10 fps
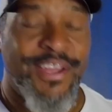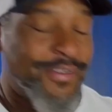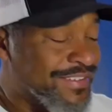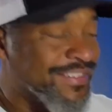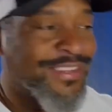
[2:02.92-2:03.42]

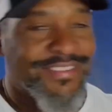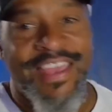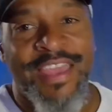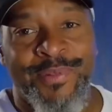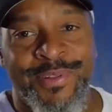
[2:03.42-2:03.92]
is a
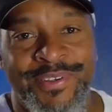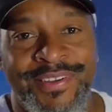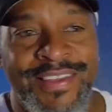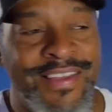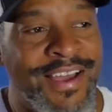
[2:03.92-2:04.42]
disabler,
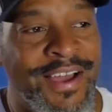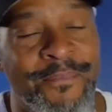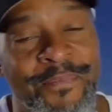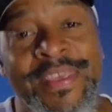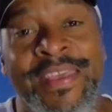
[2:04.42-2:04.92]

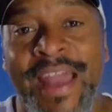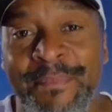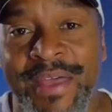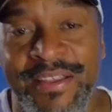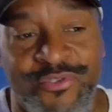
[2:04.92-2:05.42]
and I'm
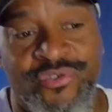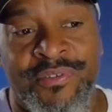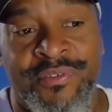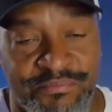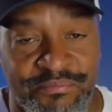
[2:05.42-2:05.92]
not
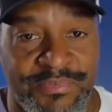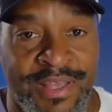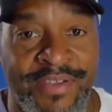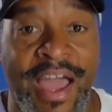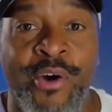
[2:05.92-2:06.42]
sure
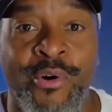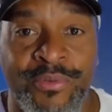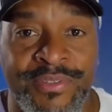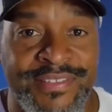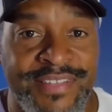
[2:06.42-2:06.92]
of how
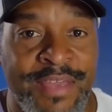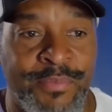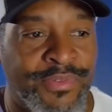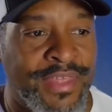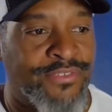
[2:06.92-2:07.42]

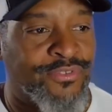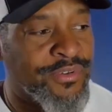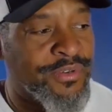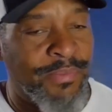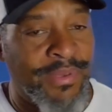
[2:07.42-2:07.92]
disabled that's
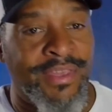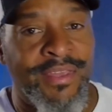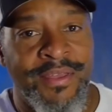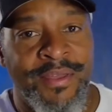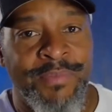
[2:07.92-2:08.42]
going to be
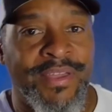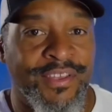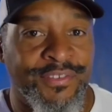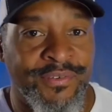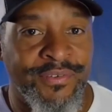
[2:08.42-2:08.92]

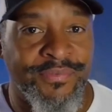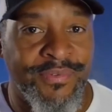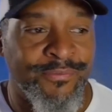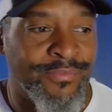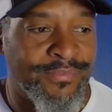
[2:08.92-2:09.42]
because of
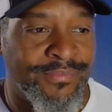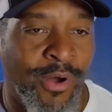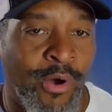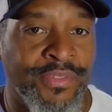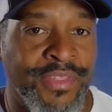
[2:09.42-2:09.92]

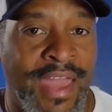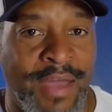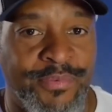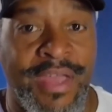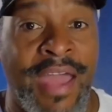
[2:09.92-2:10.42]
all the
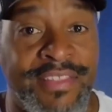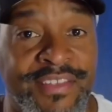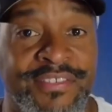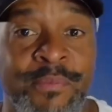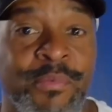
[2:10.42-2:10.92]
apps. I
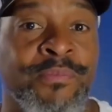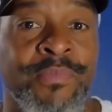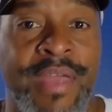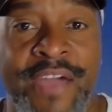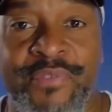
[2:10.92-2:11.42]
disabled
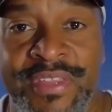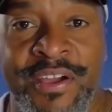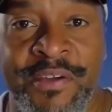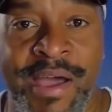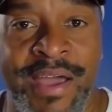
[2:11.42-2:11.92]
everything
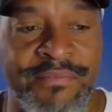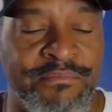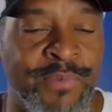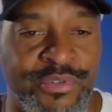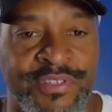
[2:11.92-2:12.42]
on mine,
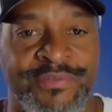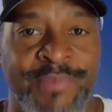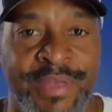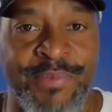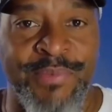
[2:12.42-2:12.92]

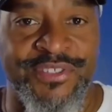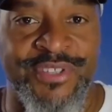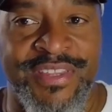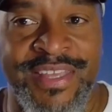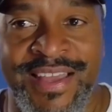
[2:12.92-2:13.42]
as much as
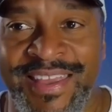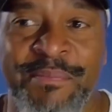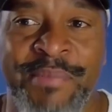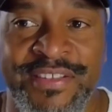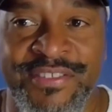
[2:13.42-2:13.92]
I think I can,
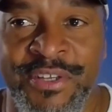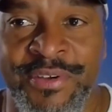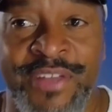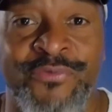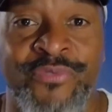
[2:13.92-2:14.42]
but I still
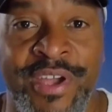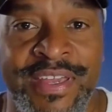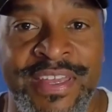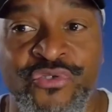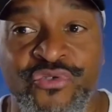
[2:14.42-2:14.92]
get very
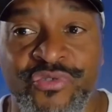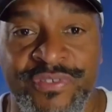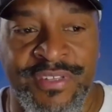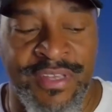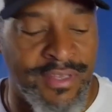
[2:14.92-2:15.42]

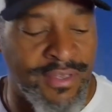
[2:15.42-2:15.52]
interesting